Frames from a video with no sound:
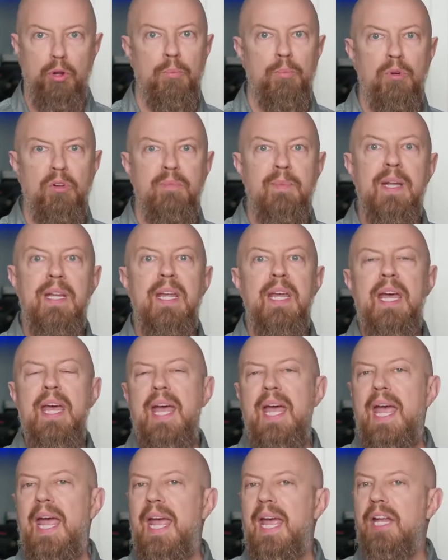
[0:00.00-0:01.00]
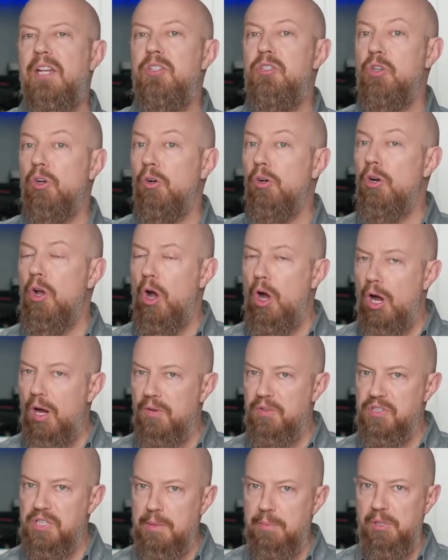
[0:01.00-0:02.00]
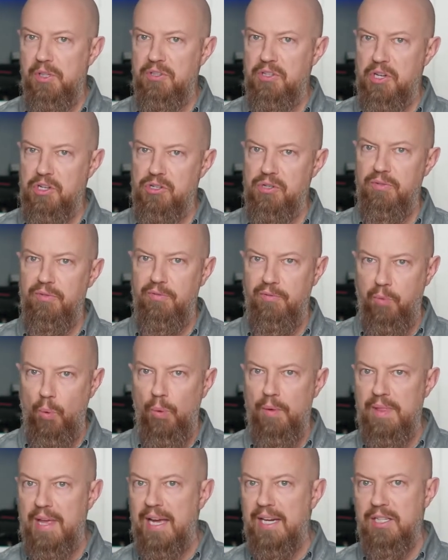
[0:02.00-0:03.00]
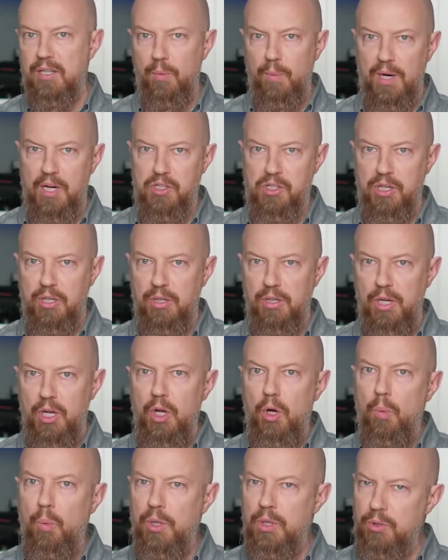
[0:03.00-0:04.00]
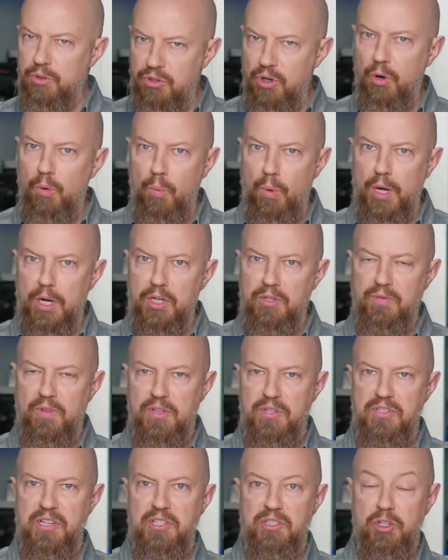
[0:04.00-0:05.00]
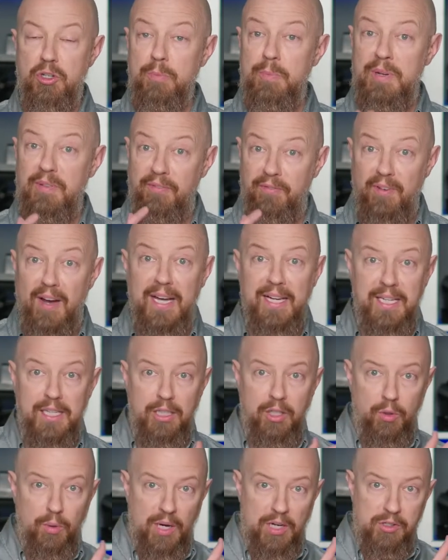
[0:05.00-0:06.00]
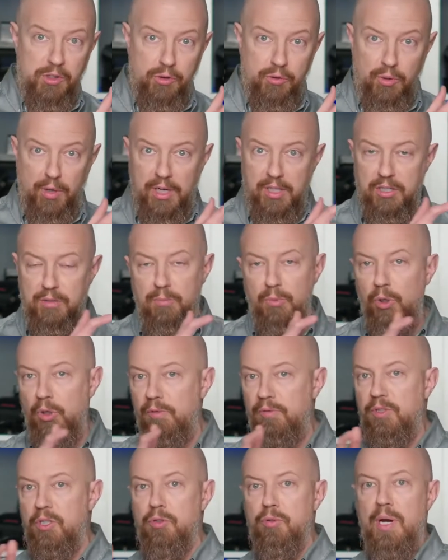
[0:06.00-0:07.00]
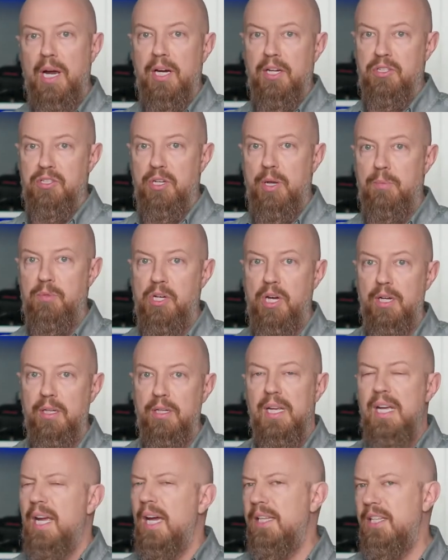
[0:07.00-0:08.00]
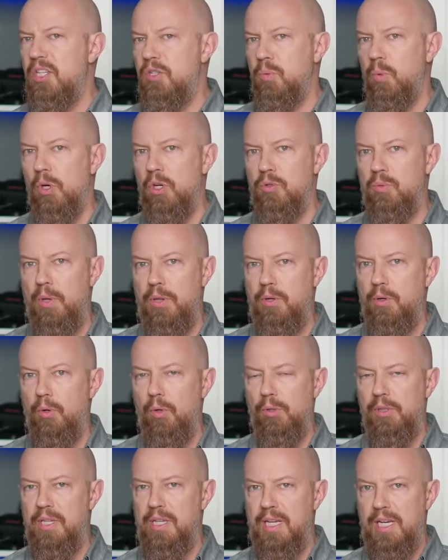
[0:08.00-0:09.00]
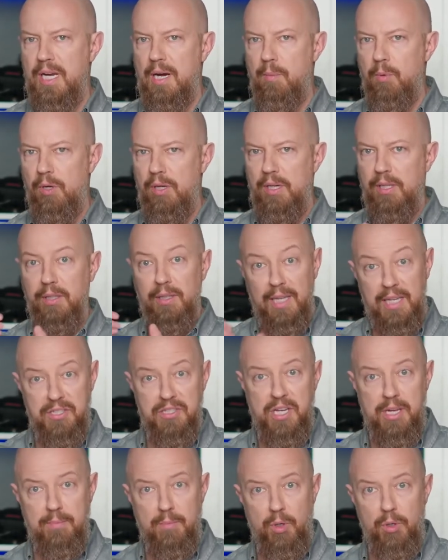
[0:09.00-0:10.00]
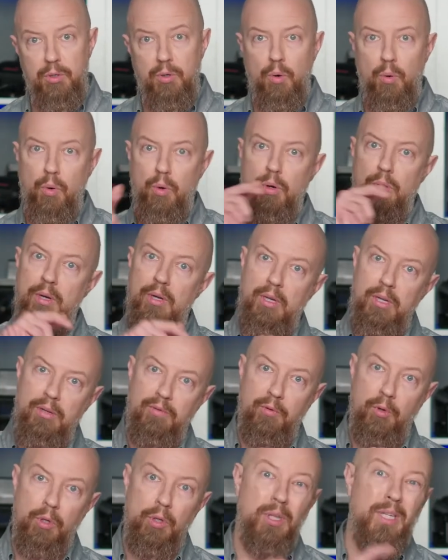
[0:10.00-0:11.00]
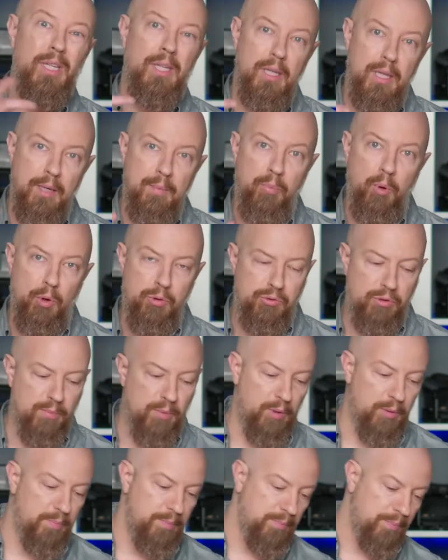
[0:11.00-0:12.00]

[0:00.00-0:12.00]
movement, and turn off stabilization for that direction. What you don't want is for the sensor to be fighting you as you're trying to move to track a subject. And this works whether you're holding the camera in landscape mode or vertically in portrait mode.